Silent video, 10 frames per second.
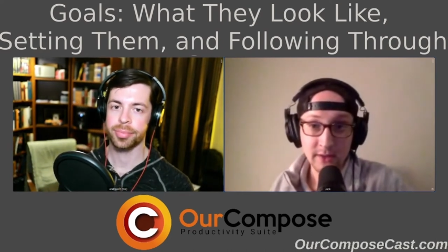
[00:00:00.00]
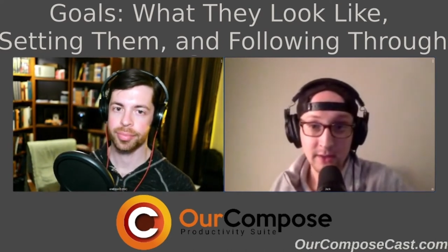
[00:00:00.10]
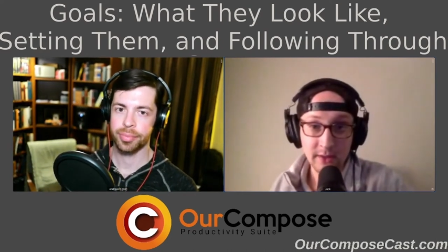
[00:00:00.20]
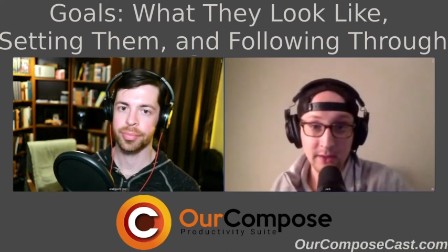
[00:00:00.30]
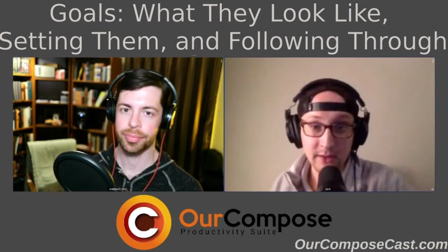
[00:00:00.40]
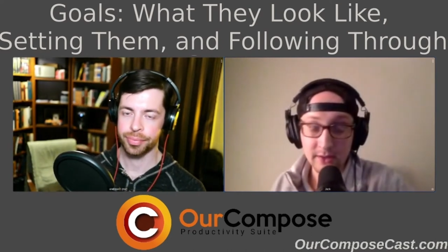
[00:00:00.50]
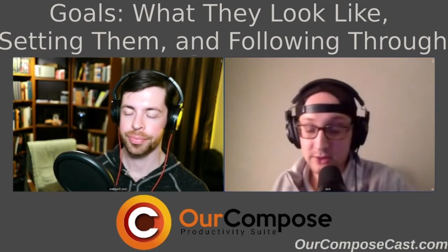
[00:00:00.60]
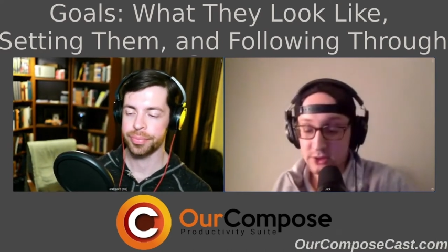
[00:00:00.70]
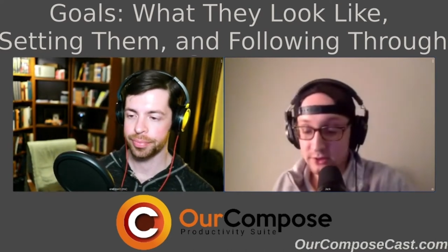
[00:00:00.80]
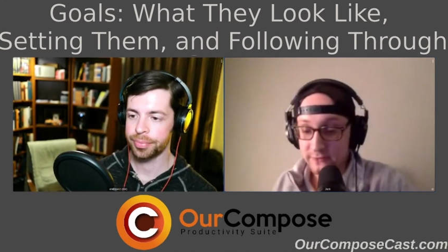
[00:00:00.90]
Speaker 1: And
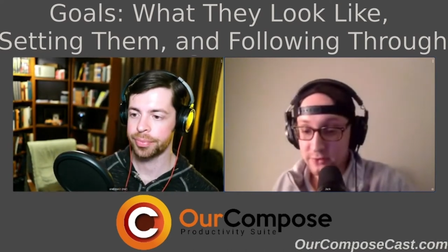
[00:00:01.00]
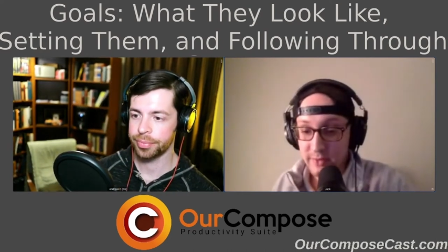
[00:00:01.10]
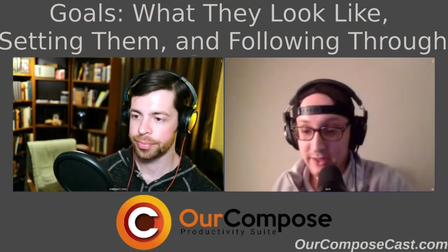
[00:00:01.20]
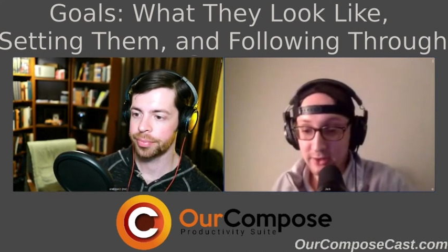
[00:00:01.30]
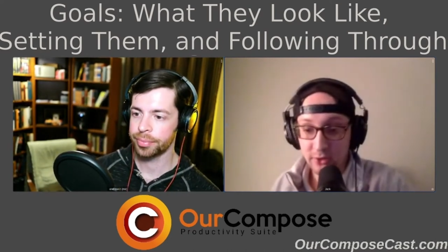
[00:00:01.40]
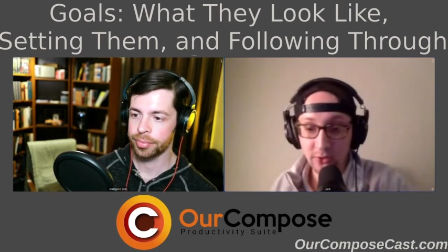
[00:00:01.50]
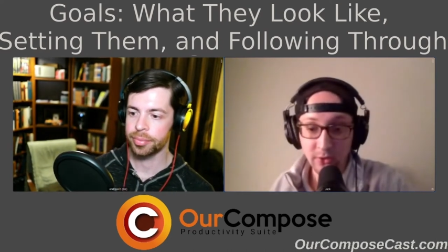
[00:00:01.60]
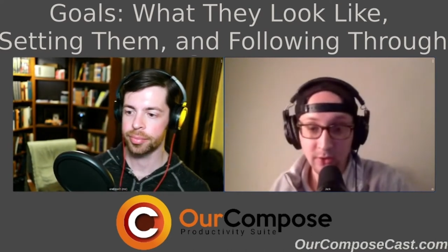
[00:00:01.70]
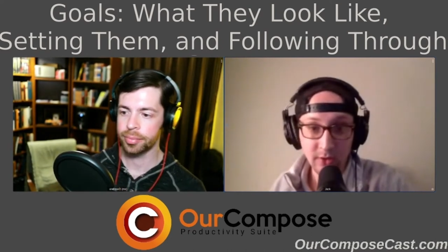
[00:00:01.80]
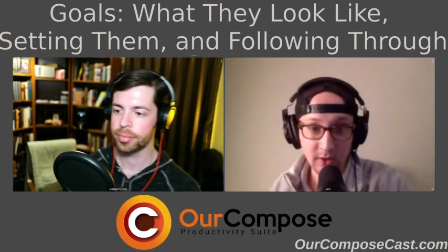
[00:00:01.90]
so if you make the
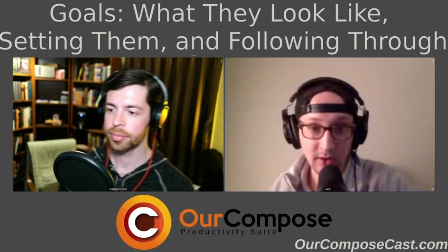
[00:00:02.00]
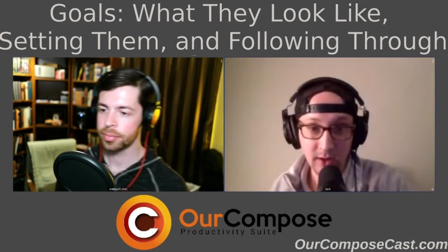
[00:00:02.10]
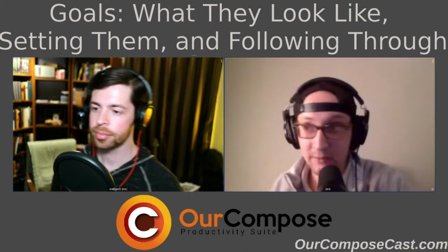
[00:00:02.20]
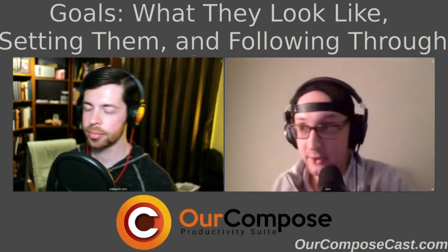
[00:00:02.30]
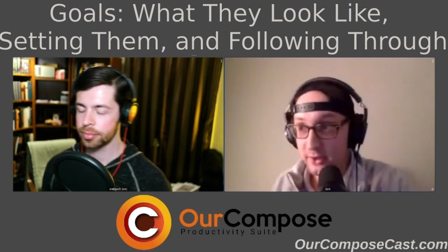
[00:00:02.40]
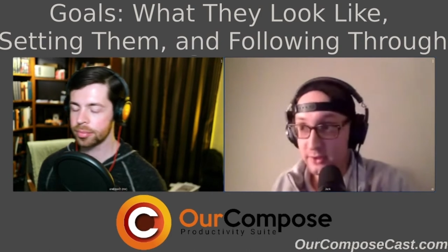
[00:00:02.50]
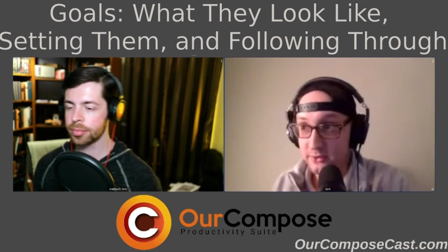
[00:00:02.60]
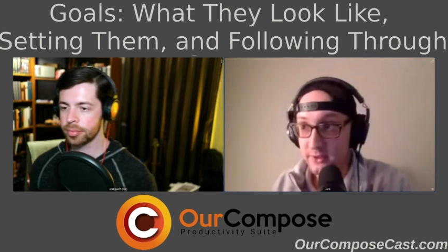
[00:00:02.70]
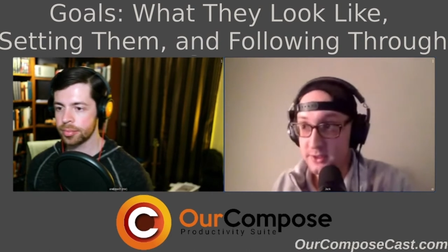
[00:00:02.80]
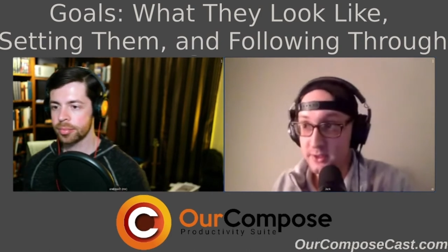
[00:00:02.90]
goal, I'm gonna
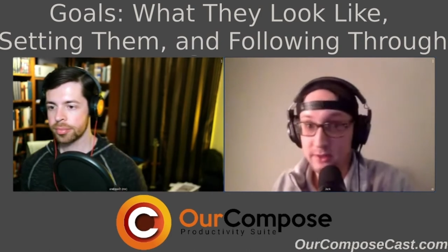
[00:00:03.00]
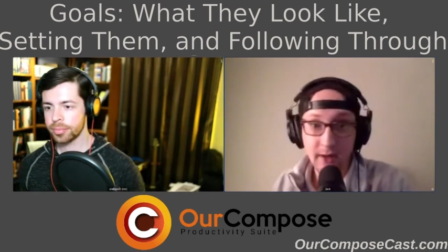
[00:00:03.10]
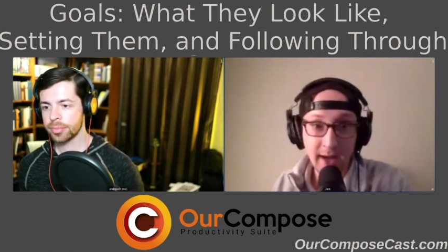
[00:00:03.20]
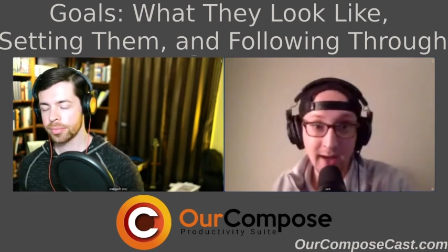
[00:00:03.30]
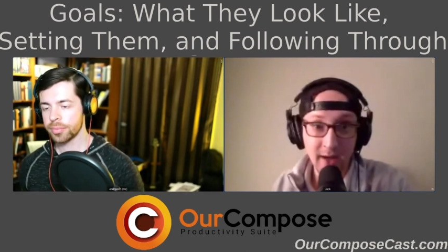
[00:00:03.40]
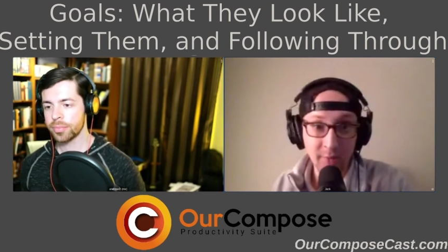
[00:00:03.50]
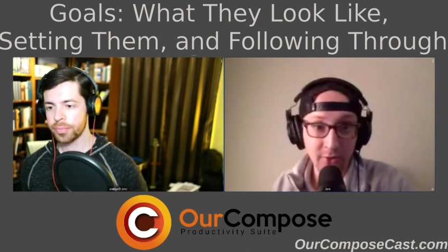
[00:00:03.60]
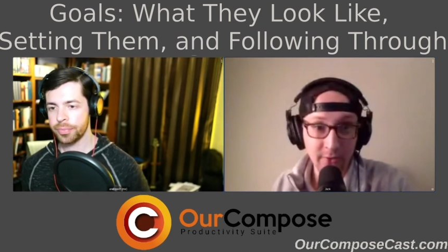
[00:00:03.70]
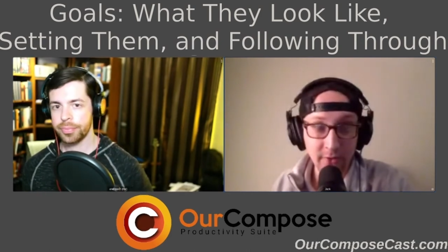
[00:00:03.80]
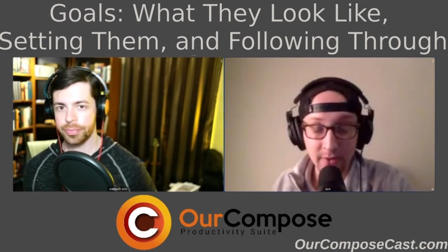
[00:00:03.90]
do this, and I'm
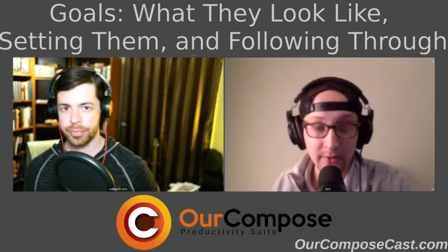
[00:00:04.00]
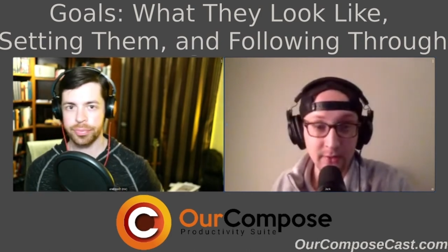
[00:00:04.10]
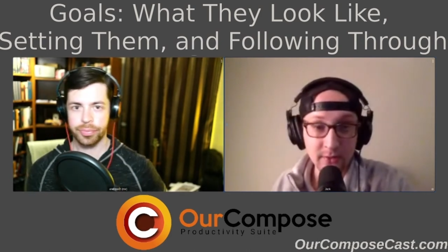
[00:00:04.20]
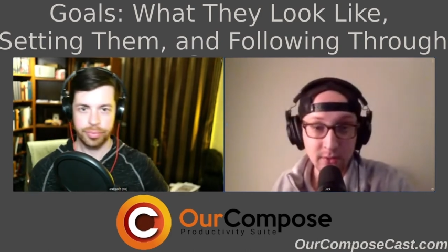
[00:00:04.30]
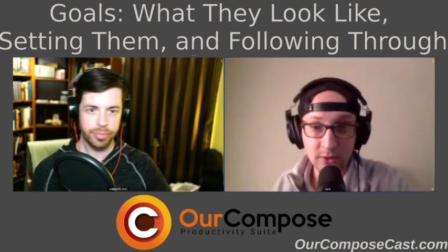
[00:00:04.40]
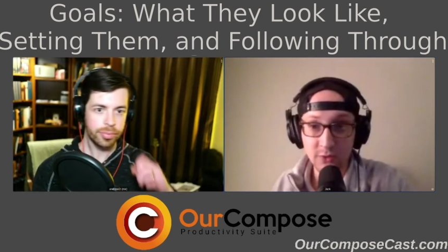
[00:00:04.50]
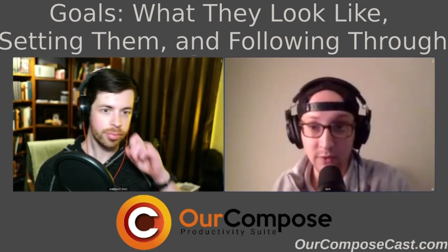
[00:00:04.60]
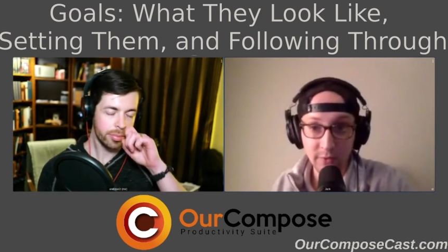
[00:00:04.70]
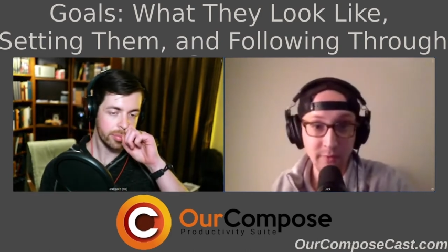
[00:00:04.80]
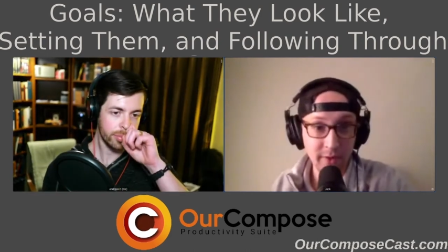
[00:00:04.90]
gonna run a
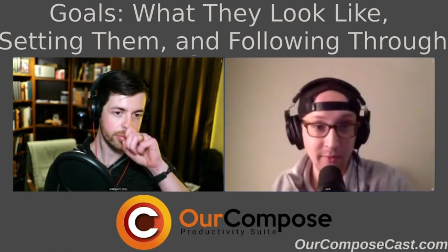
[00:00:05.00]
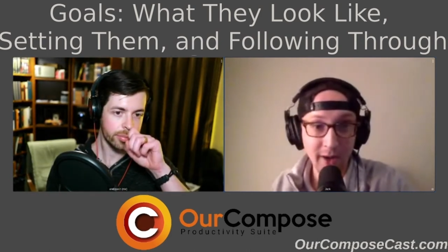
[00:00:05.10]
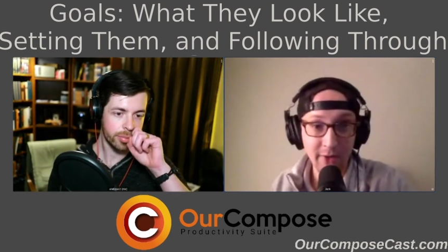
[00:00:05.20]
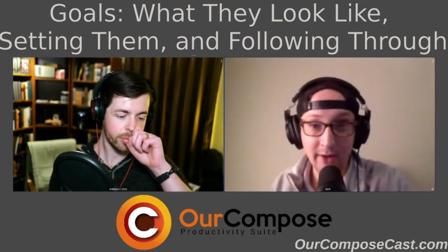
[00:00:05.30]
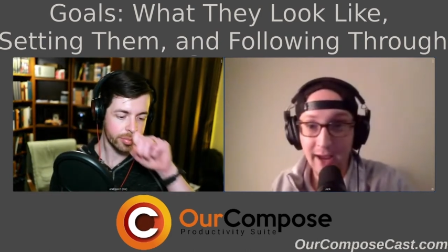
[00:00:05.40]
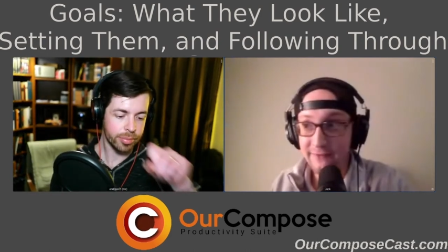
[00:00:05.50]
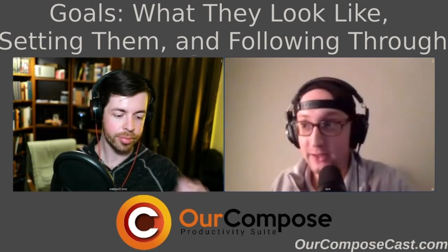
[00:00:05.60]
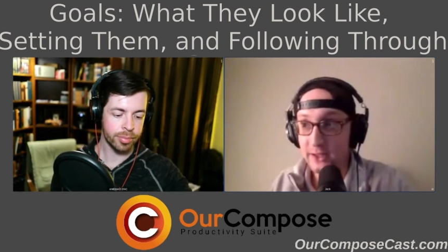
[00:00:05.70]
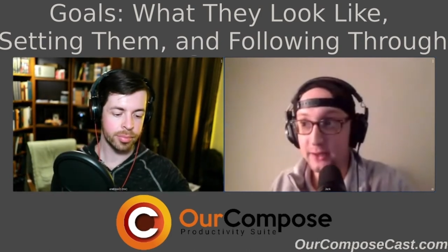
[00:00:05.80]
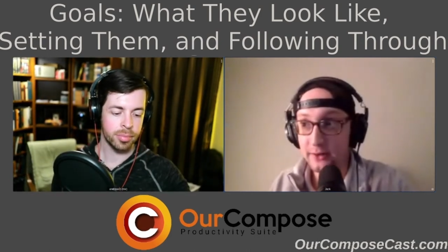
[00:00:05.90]
21 minute mile in half a
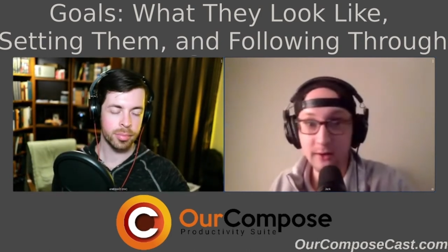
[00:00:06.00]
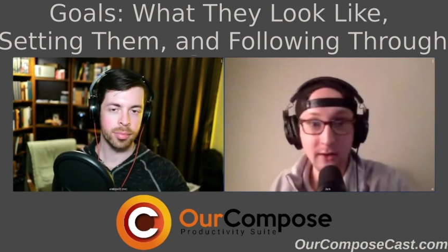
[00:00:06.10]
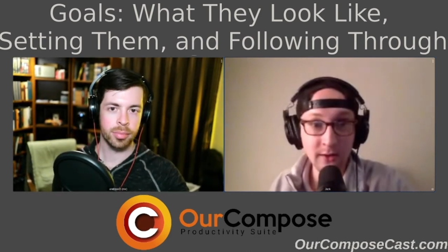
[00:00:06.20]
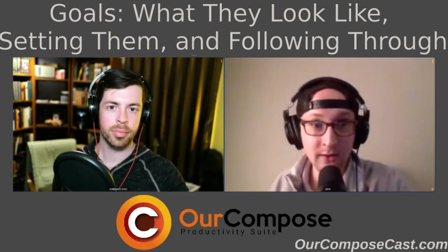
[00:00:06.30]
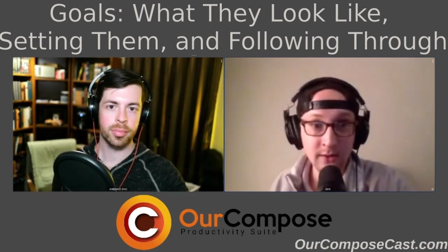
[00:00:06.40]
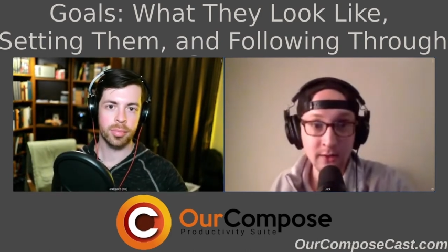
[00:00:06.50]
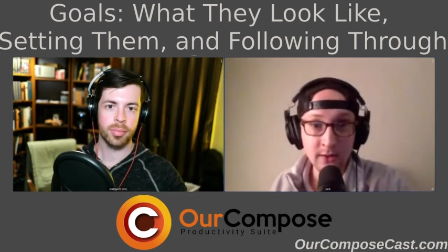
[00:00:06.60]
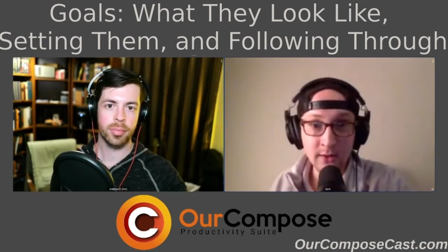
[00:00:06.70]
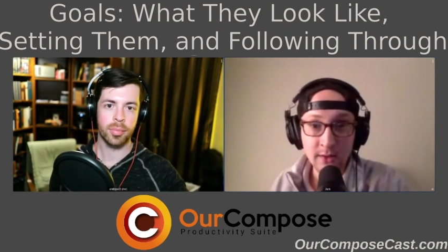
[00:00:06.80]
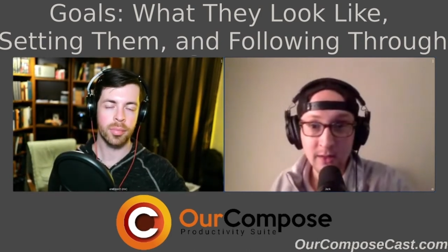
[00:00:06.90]
year.
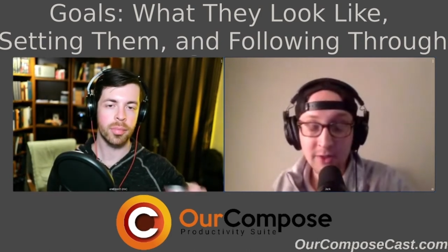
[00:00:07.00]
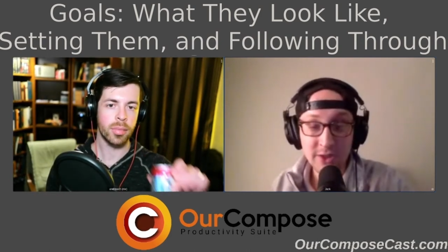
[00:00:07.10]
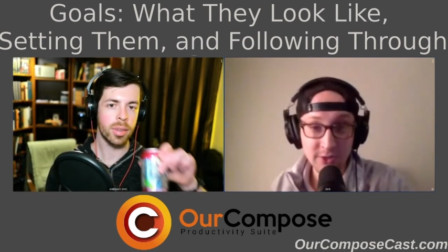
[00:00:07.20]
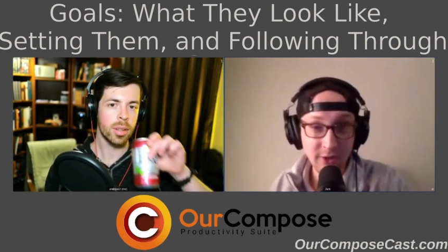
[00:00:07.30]
That means you